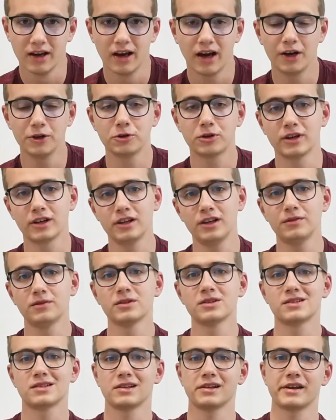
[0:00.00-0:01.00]
And you can
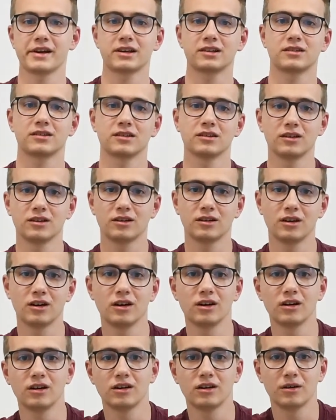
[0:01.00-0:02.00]
even select
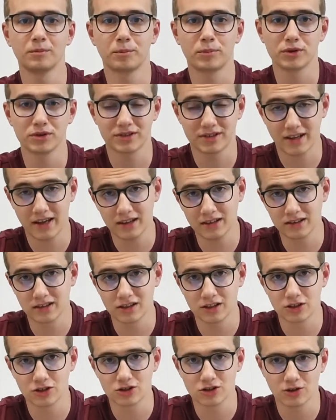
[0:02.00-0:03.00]
a
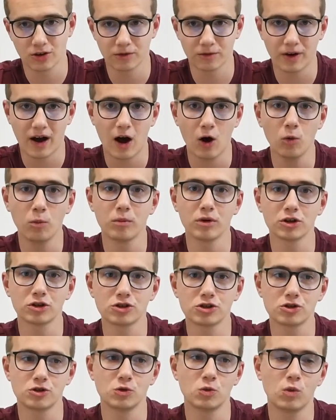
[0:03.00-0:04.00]
percentage of how
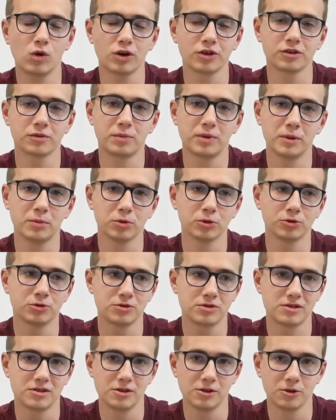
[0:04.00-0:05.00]
much you want people to
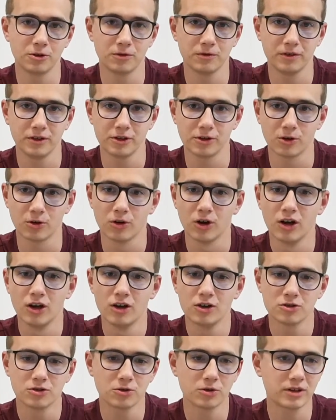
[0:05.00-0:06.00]
see your video.
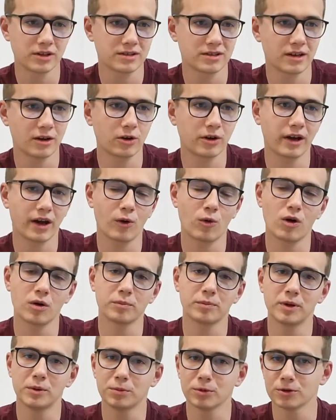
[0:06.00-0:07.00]
So you can say, okay, I
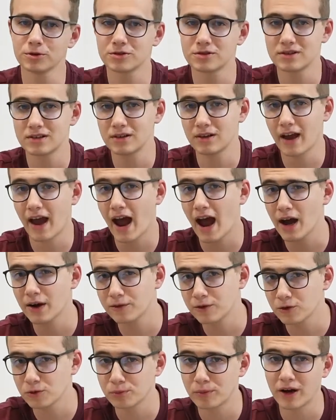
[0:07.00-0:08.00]
want people to see
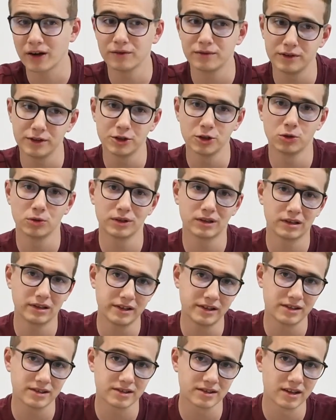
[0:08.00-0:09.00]
half of my video at
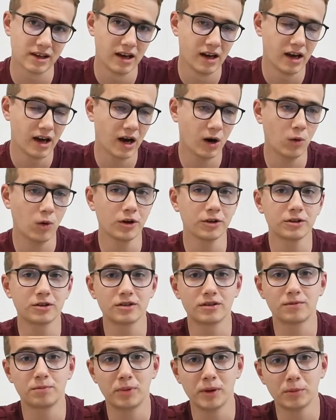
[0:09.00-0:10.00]
least. I
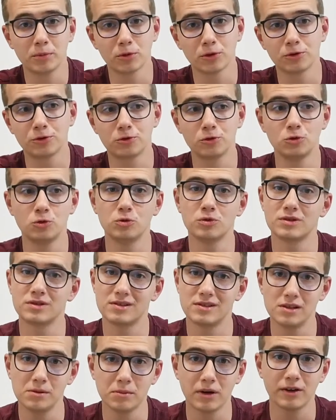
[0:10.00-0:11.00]
want people to
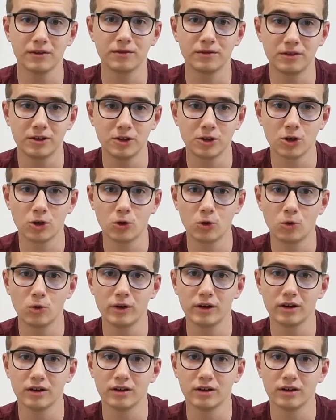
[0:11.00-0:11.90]
see my video